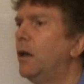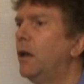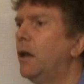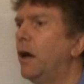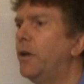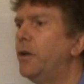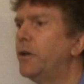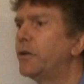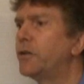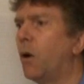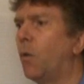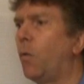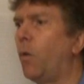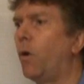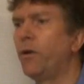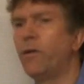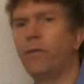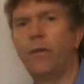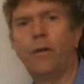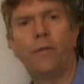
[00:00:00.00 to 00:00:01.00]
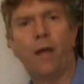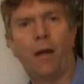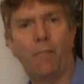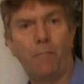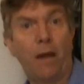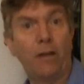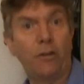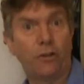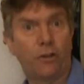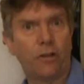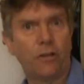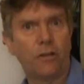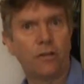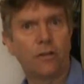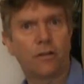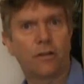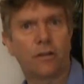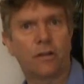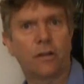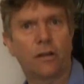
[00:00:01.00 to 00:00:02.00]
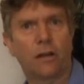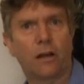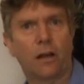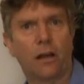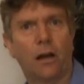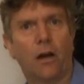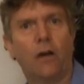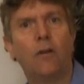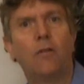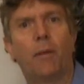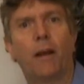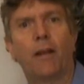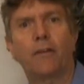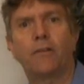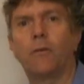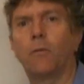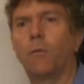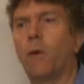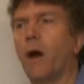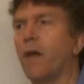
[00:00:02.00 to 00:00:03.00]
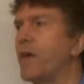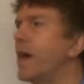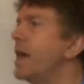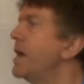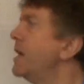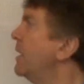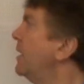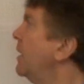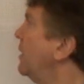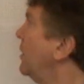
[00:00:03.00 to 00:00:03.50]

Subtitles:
and there's not one of them that mentions unpleasant weather.